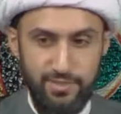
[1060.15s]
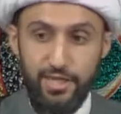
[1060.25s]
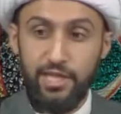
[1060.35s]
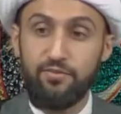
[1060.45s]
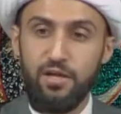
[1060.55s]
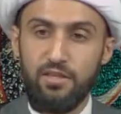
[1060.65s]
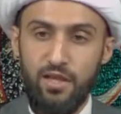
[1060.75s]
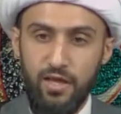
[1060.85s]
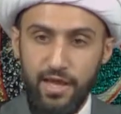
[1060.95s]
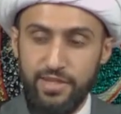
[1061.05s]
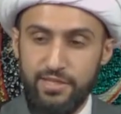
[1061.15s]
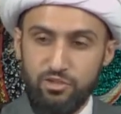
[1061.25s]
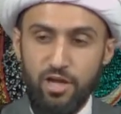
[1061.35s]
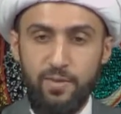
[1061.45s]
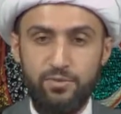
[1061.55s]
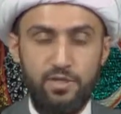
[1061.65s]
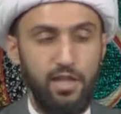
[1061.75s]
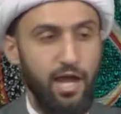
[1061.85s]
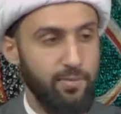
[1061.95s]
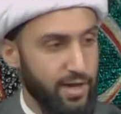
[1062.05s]
They give Allah and they ascribe to
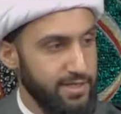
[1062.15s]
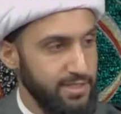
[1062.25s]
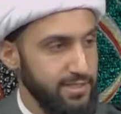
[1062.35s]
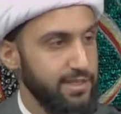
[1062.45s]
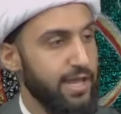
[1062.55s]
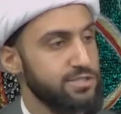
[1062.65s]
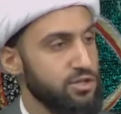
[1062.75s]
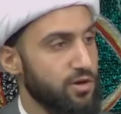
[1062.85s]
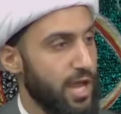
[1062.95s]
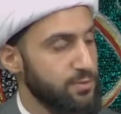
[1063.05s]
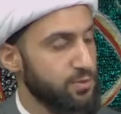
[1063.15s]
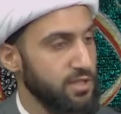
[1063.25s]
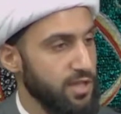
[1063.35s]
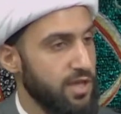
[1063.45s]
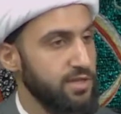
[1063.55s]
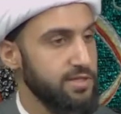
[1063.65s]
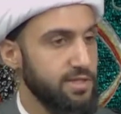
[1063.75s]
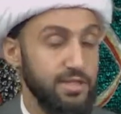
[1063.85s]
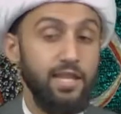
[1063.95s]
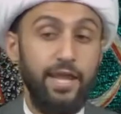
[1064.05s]
Allah a body, they ascribe to
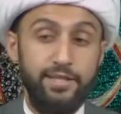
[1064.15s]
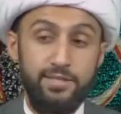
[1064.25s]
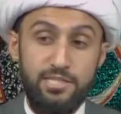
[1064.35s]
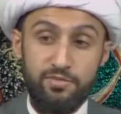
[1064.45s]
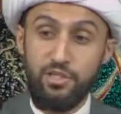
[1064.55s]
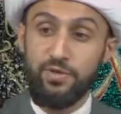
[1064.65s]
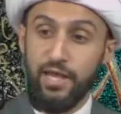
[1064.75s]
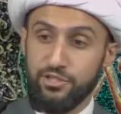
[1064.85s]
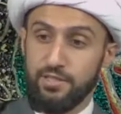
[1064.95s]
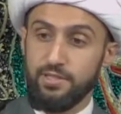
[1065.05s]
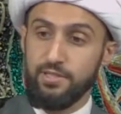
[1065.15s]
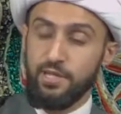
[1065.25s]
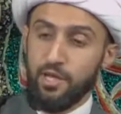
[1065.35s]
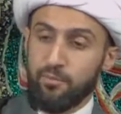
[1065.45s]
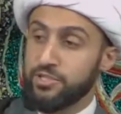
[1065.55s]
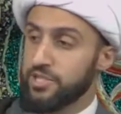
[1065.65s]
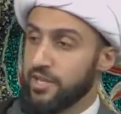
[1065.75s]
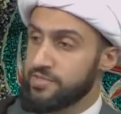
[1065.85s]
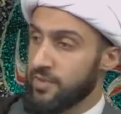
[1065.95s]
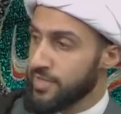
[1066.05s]
Allah the likeness of His creation. But to
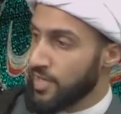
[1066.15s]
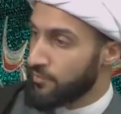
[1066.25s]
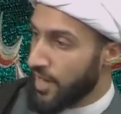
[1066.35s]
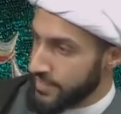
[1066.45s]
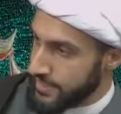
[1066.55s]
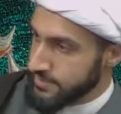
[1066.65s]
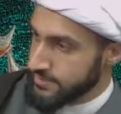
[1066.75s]
give something a body